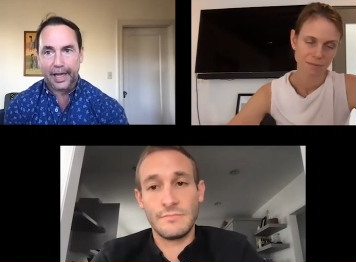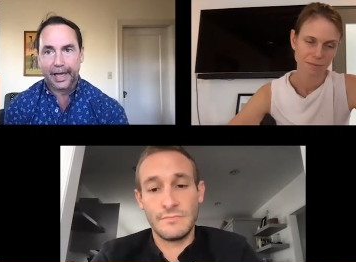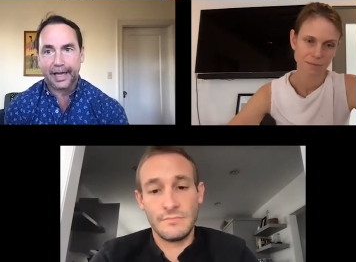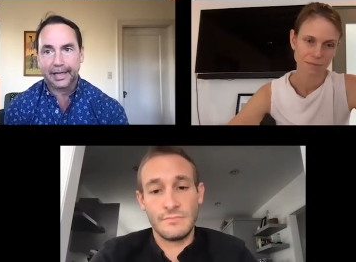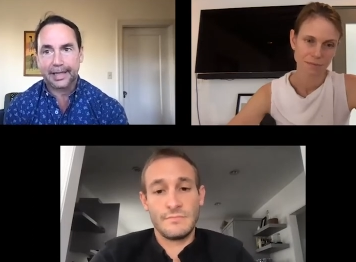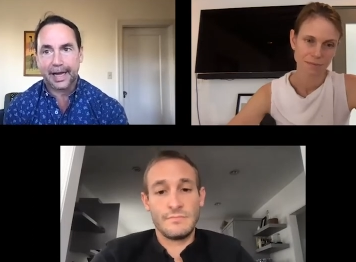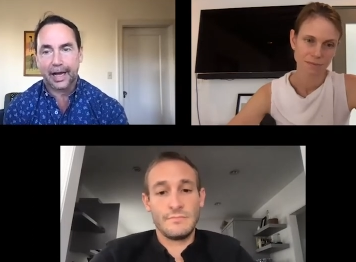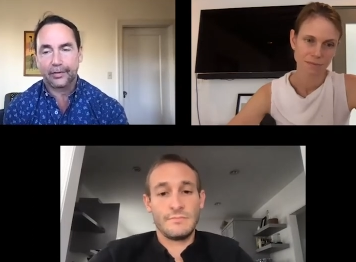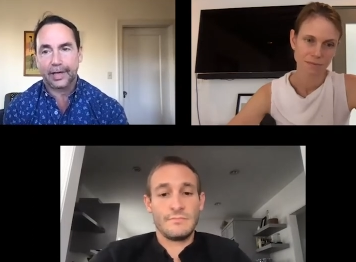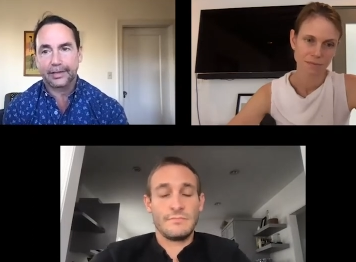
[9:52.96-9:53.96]
Speaker 1: and
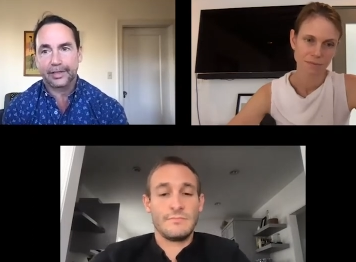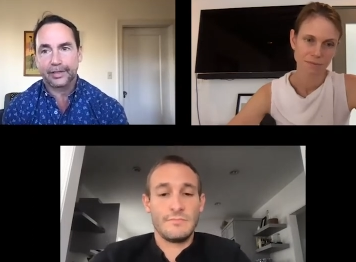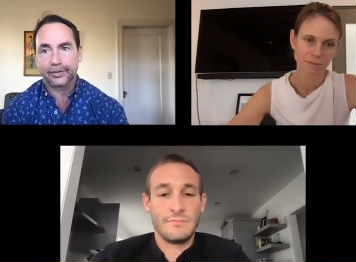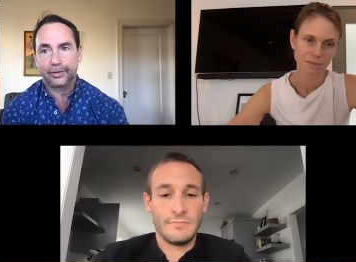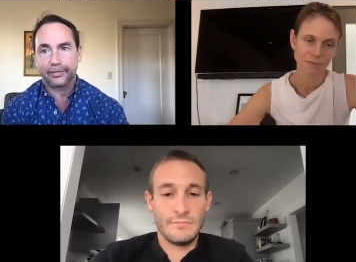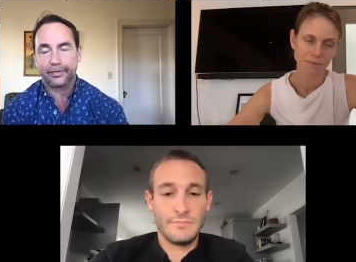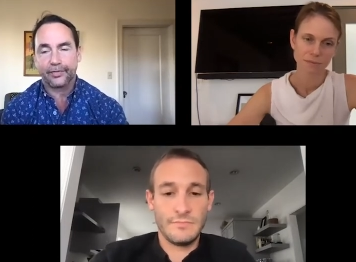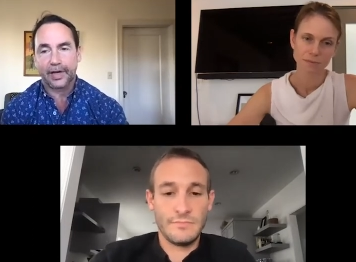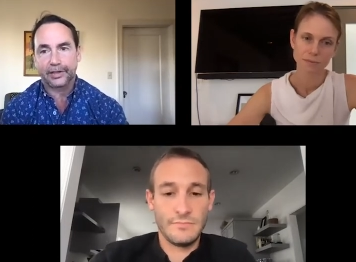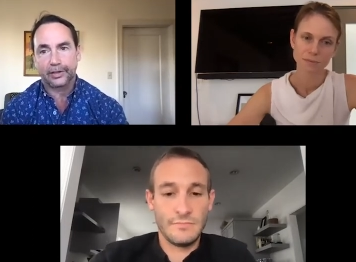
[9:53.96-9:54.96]
how that just sort of
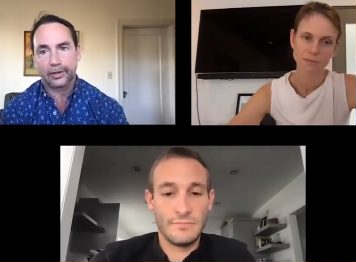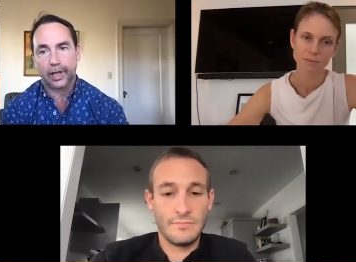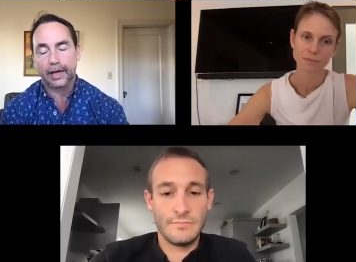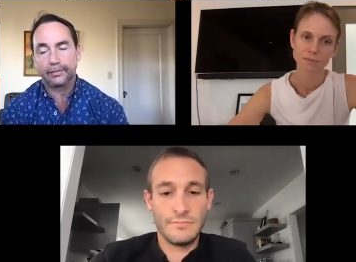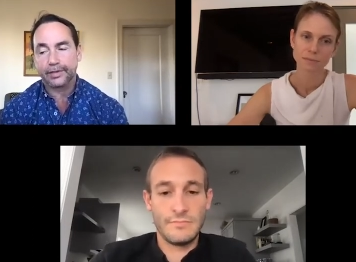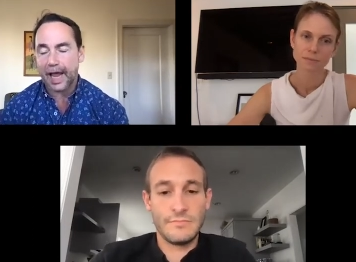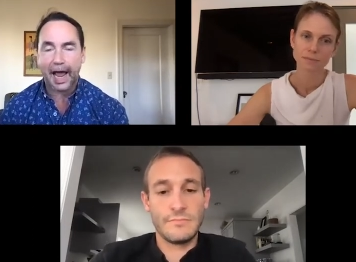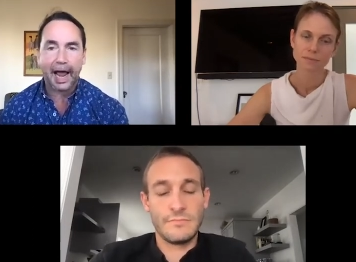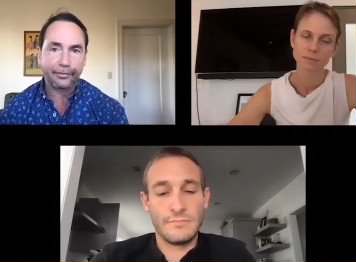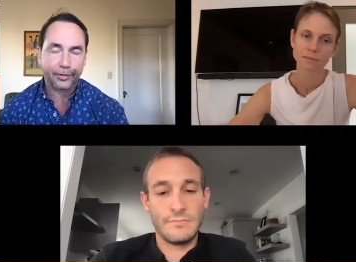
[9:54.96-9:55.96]
affected their lives
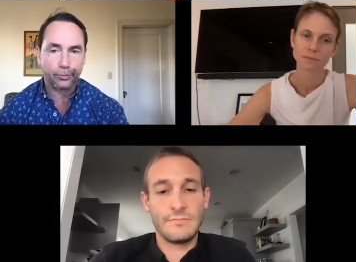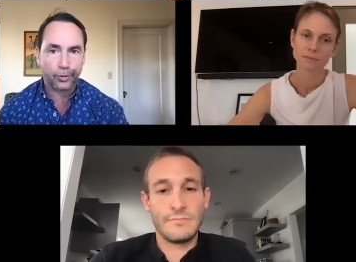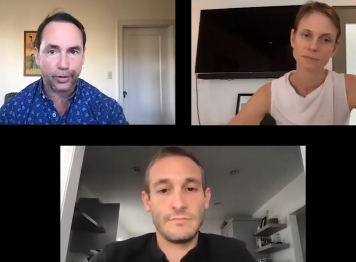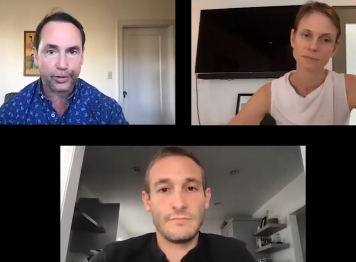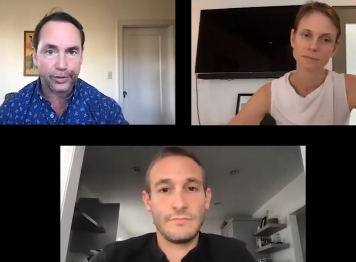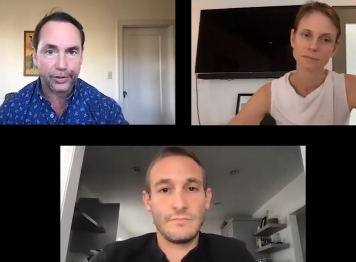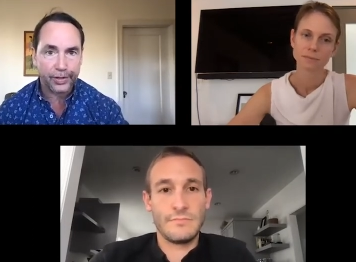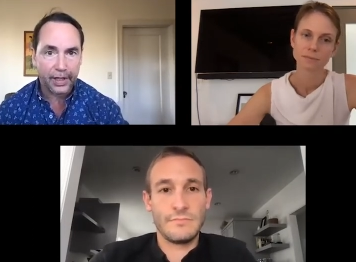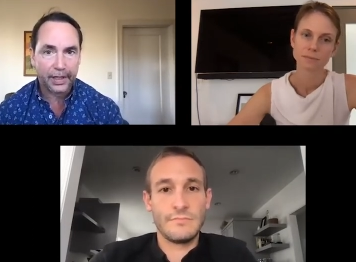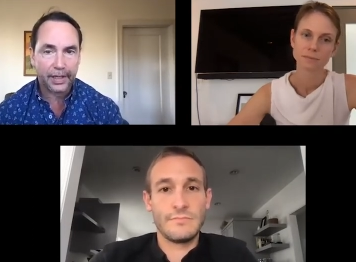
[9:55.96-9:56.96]

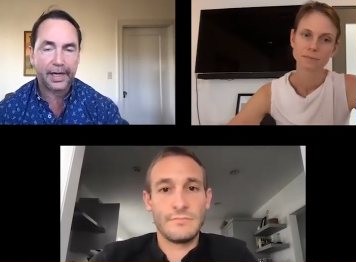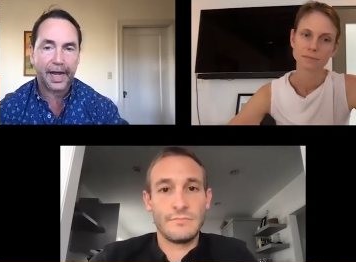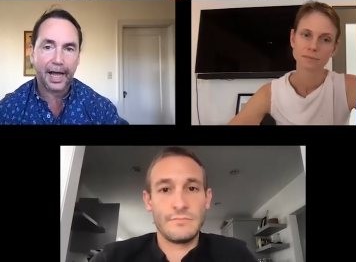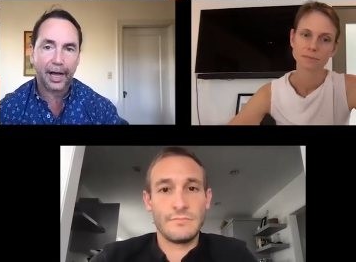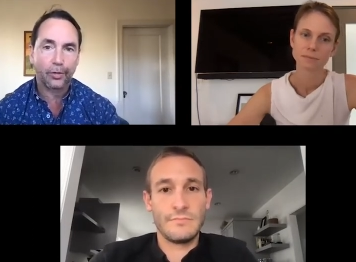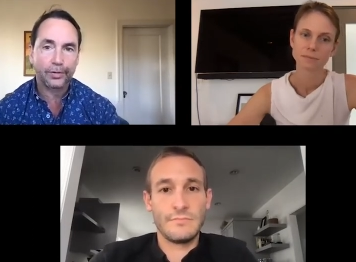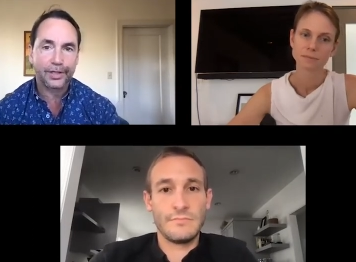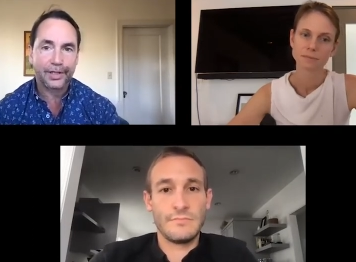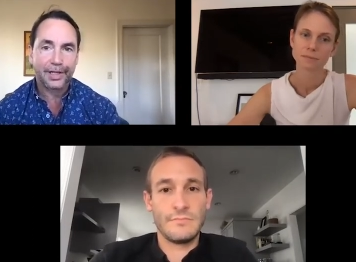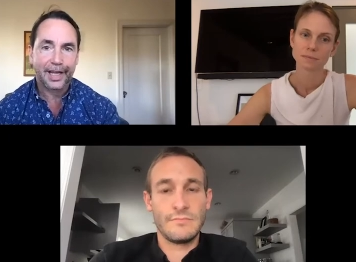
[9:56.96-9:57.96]
afterwards, getting out
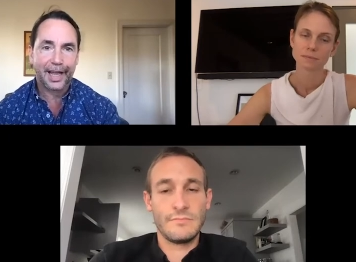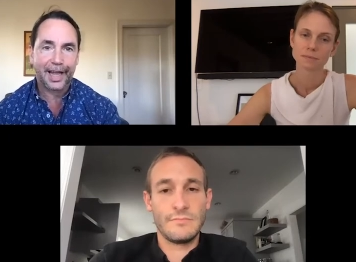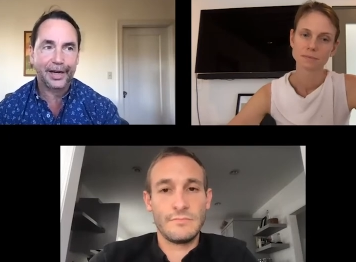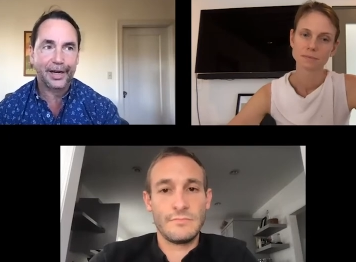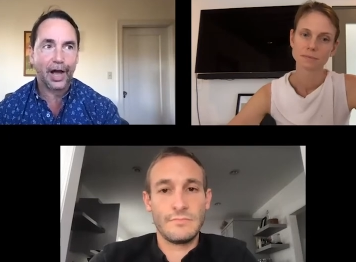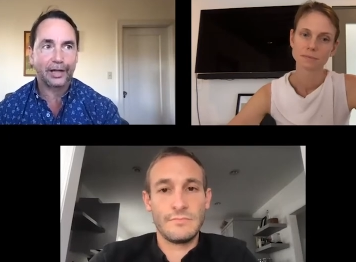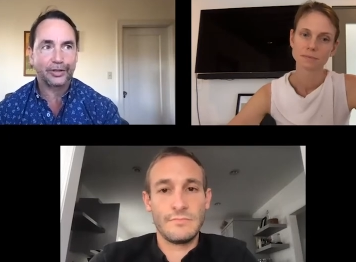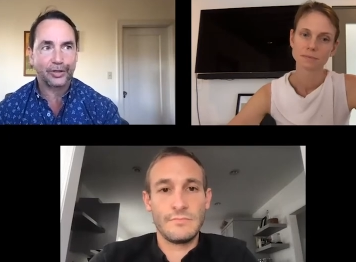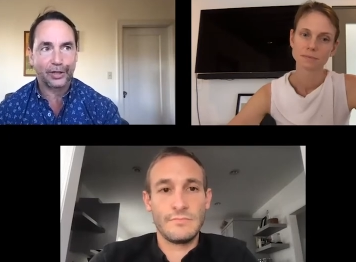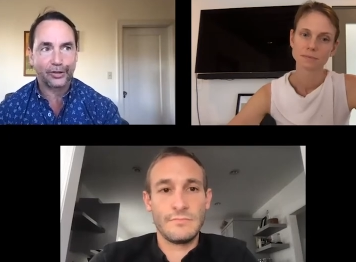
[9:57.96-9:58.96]
and not
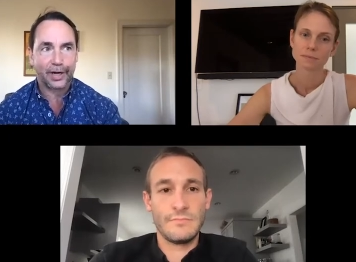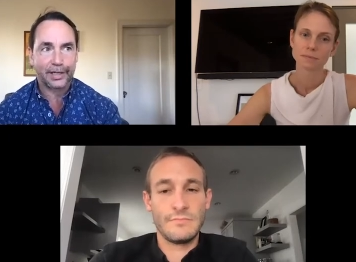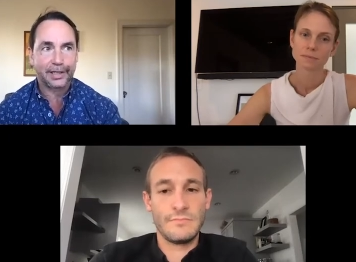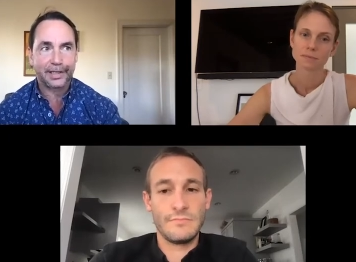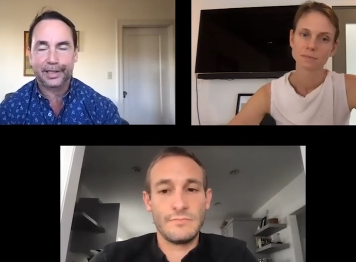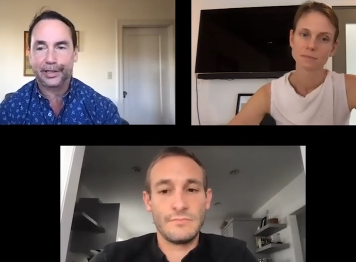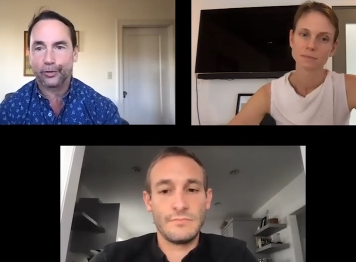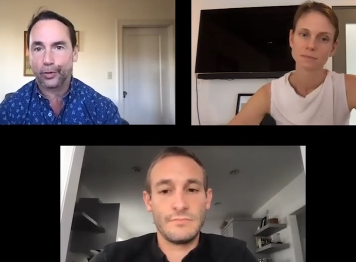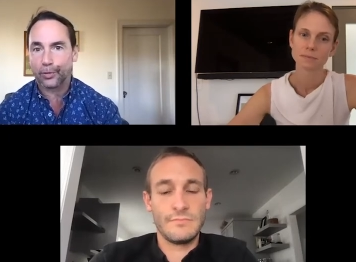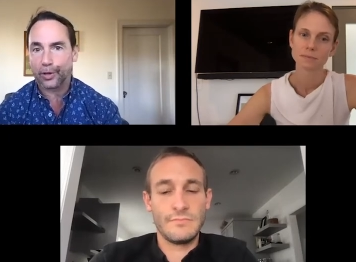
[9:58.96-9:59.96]
and trying to lead a
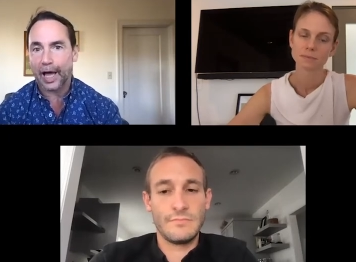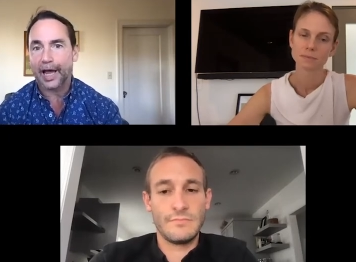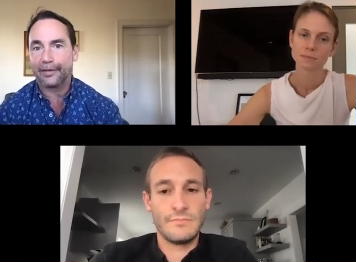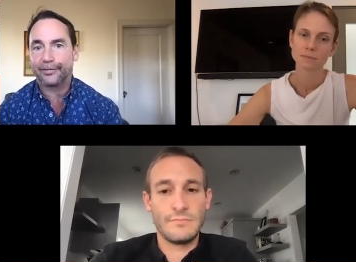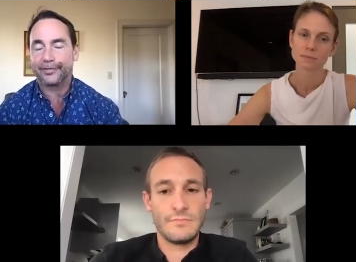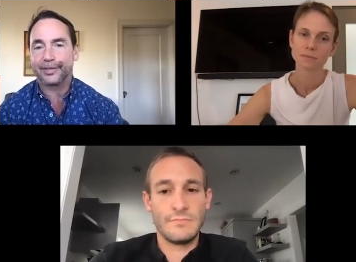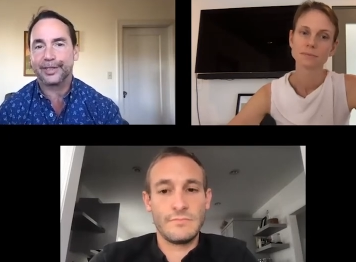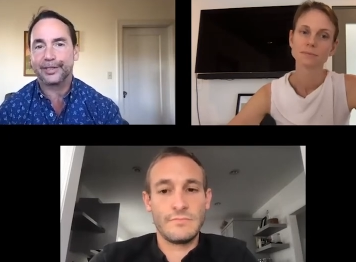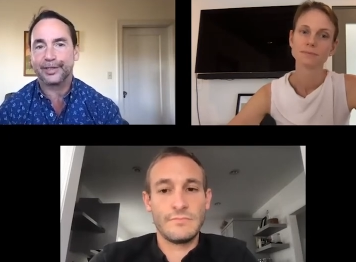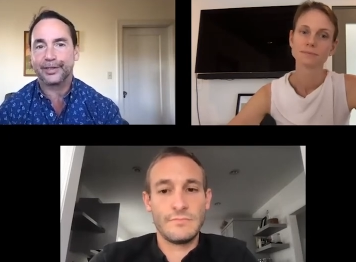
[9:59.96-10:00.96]
normal life
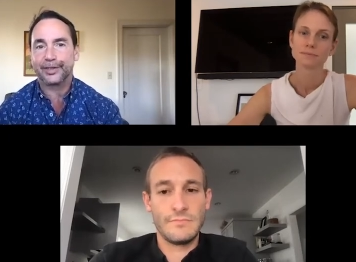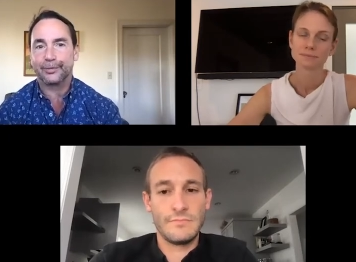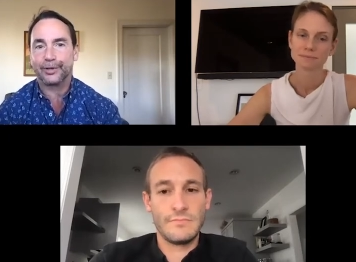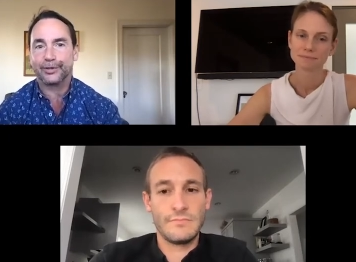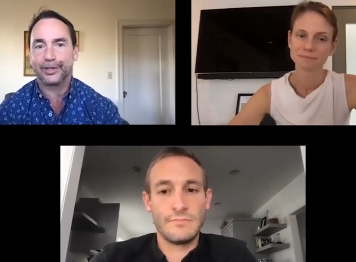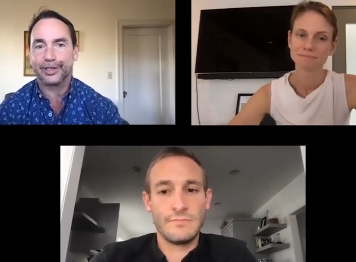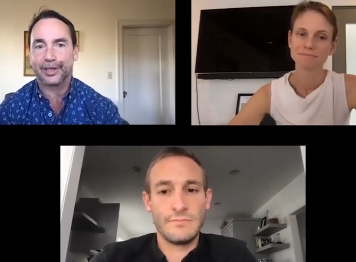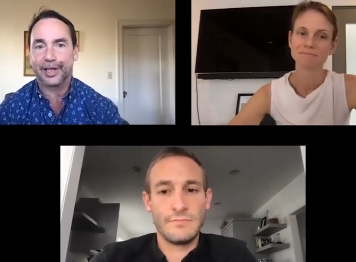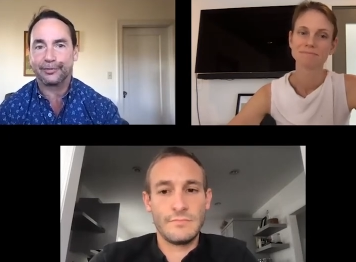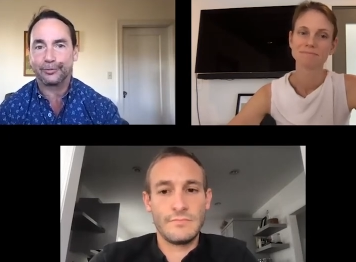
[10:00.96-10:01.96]
is the thing where you
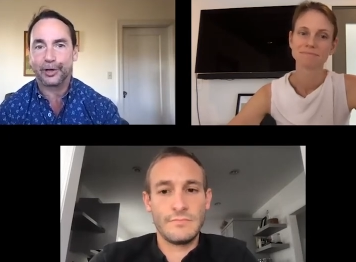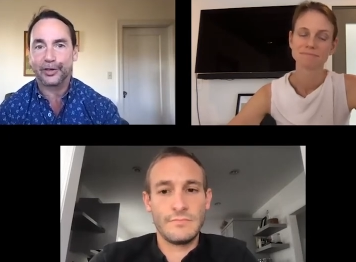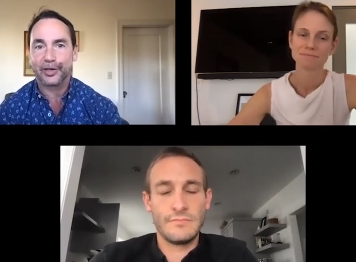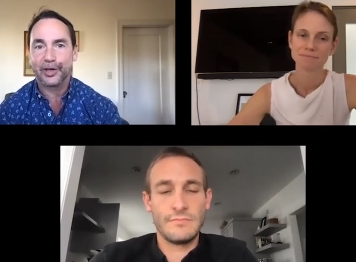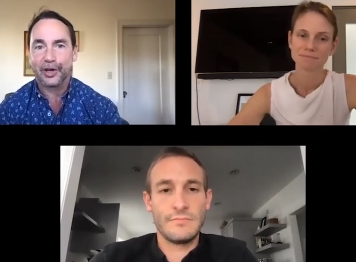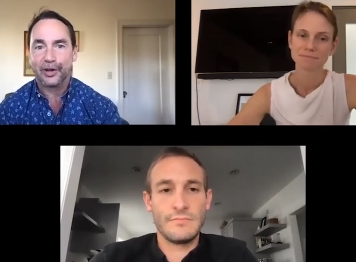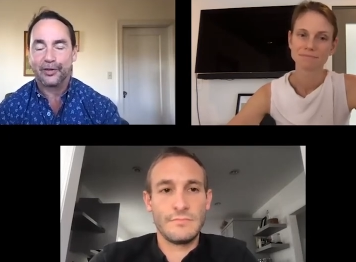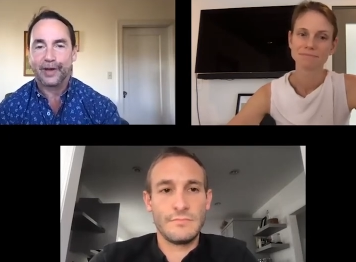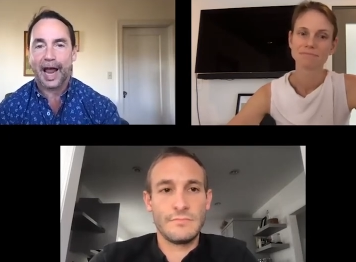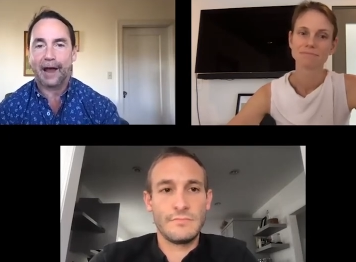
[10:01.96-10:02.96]
just left with
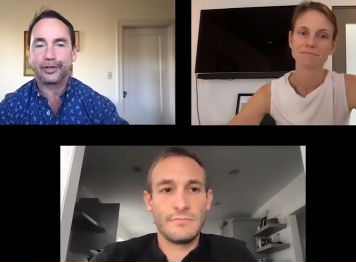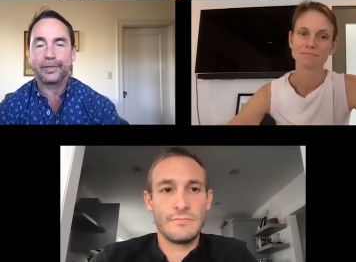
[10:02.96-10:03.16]
after